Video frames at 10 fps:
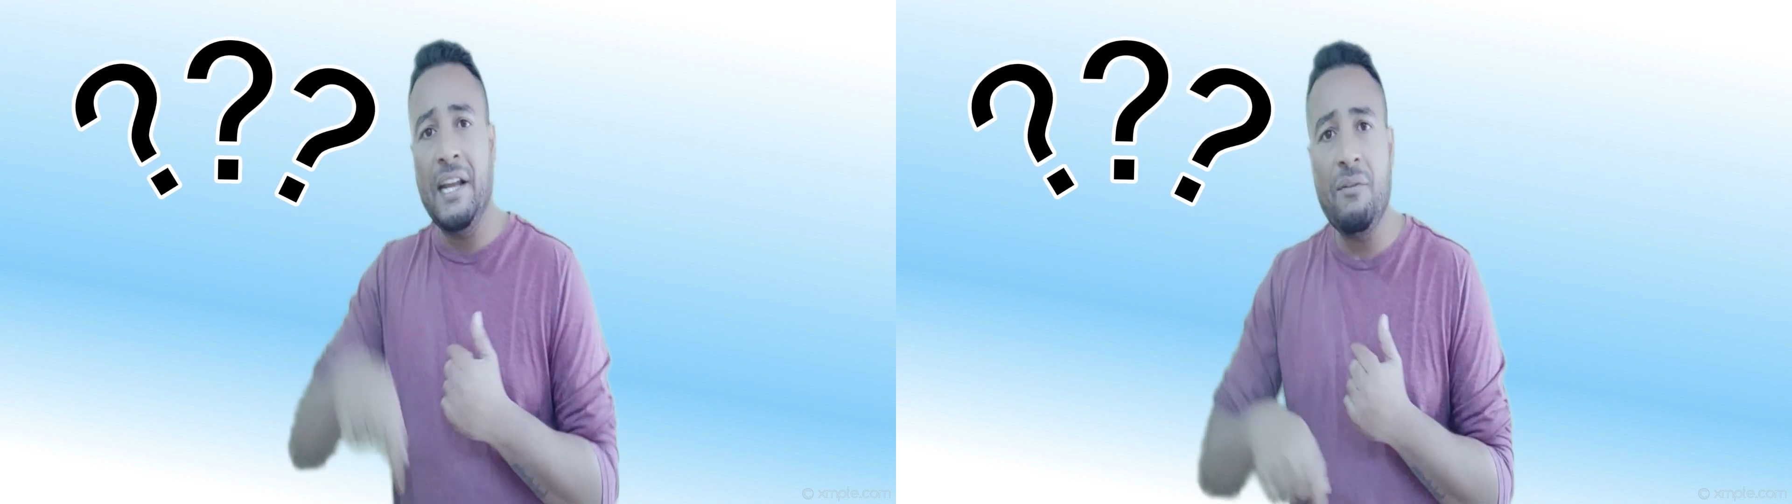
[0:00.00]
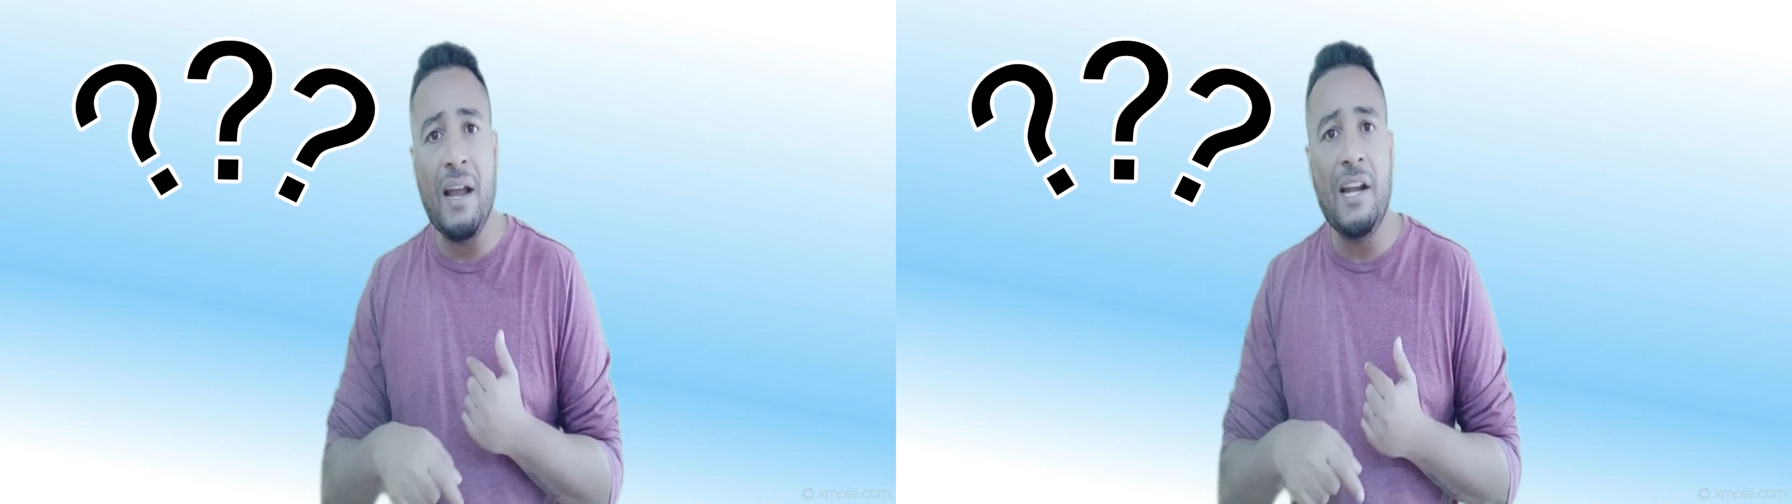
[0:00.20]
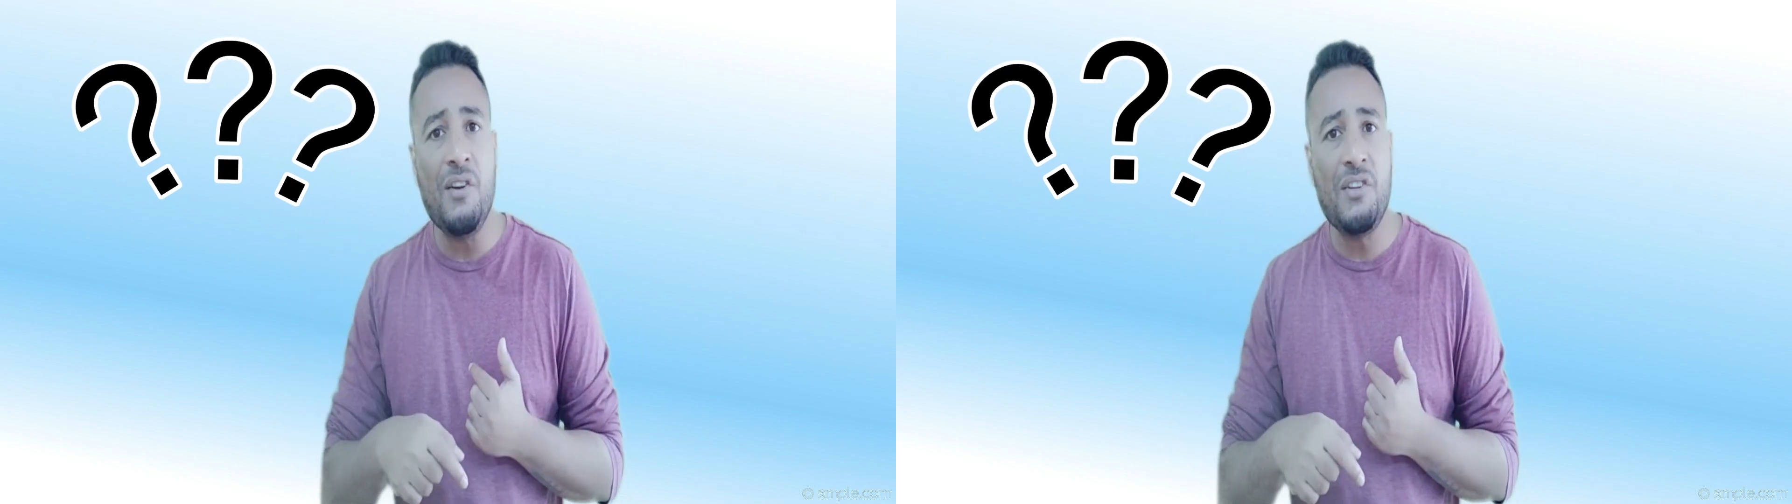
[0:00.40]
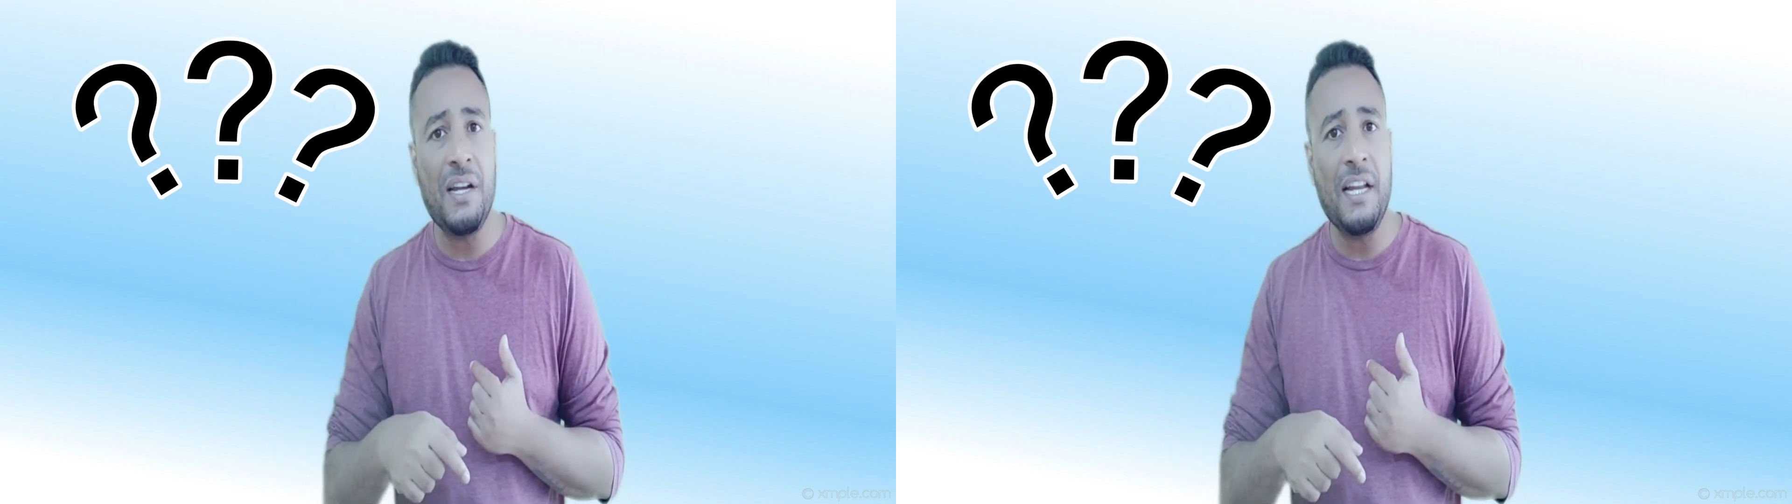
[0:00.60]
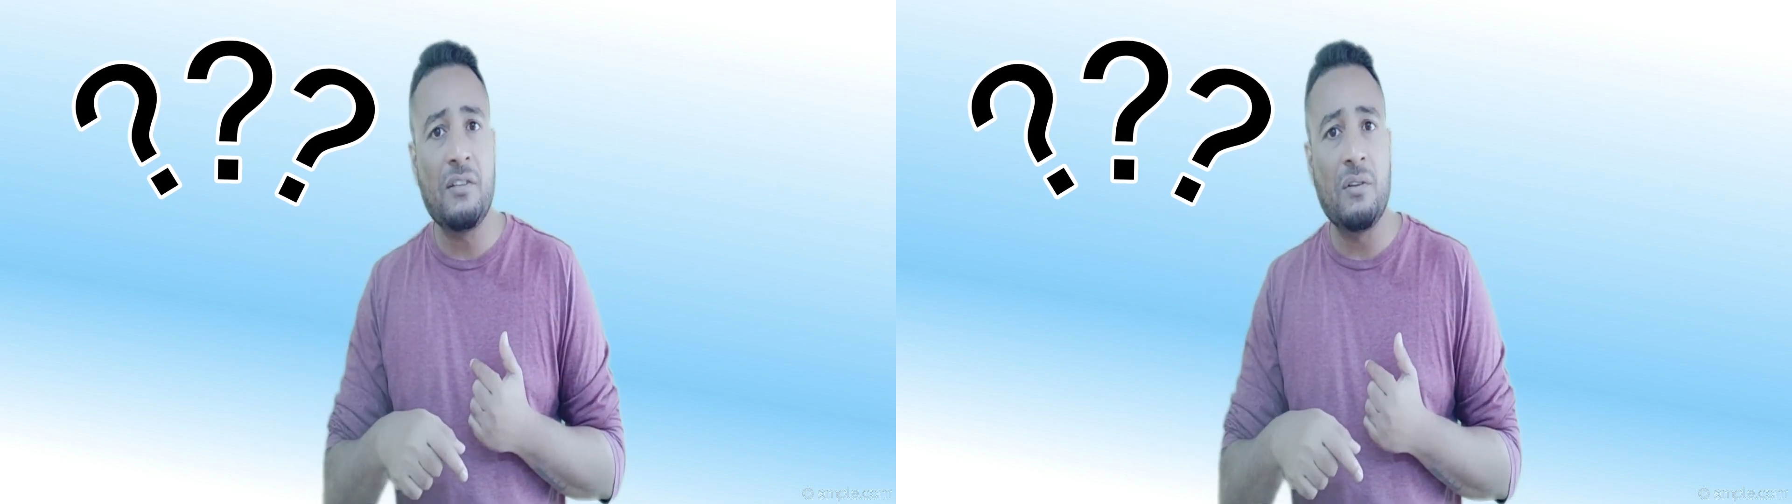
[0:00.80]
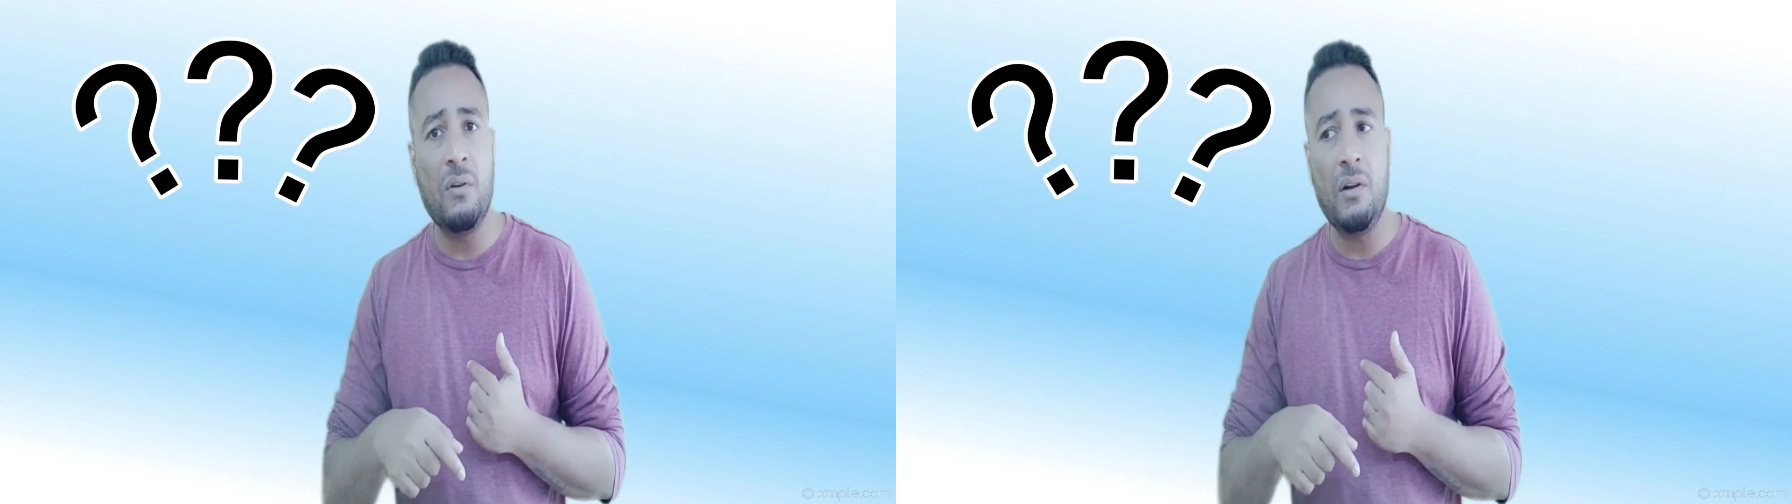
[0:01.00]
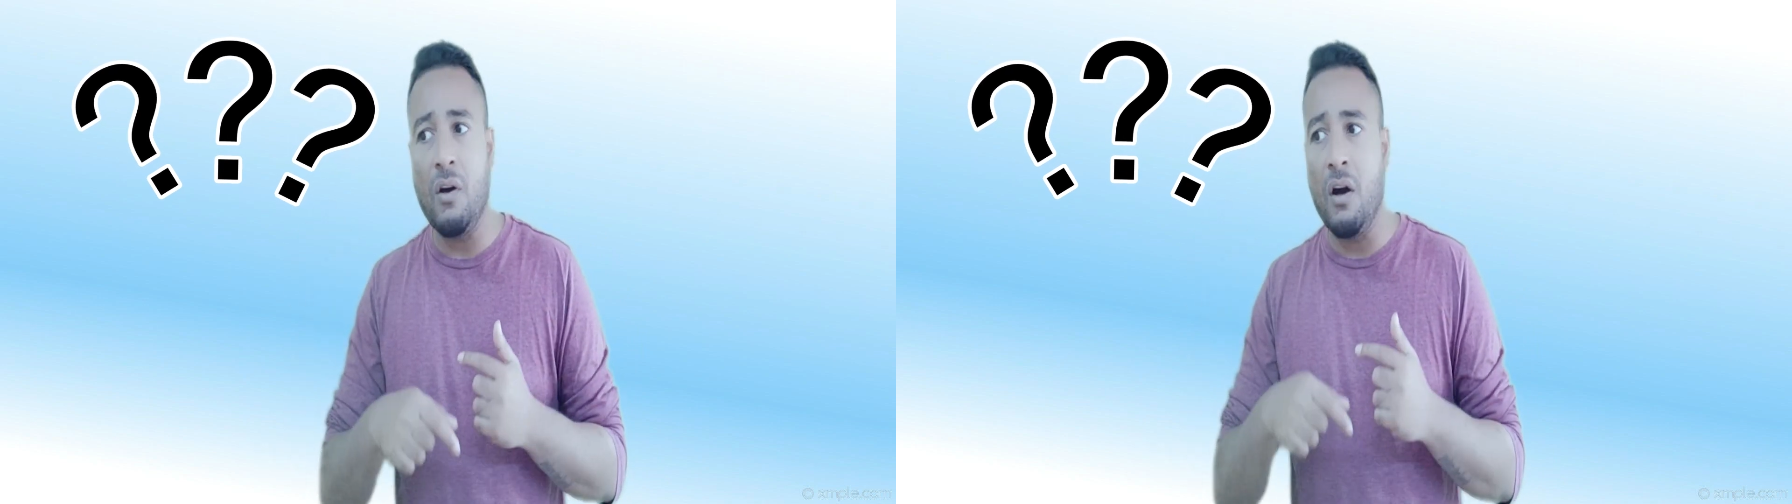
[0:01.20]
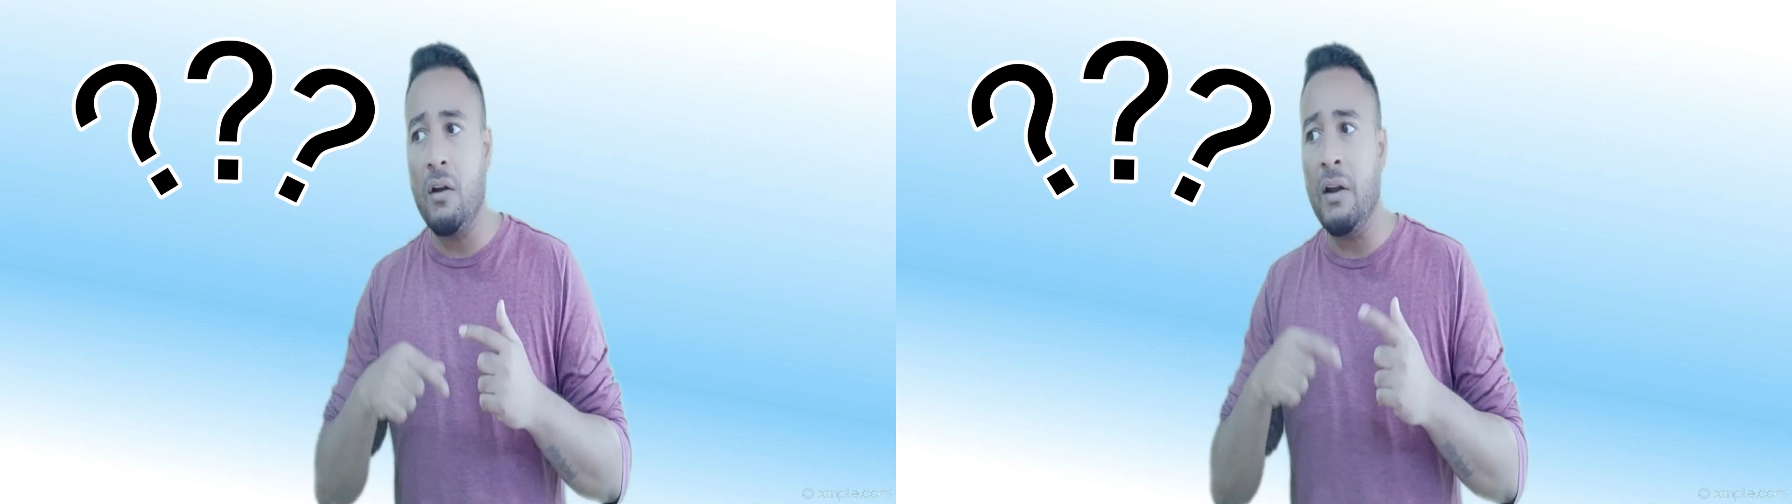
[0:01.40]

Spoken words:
Devaluation is good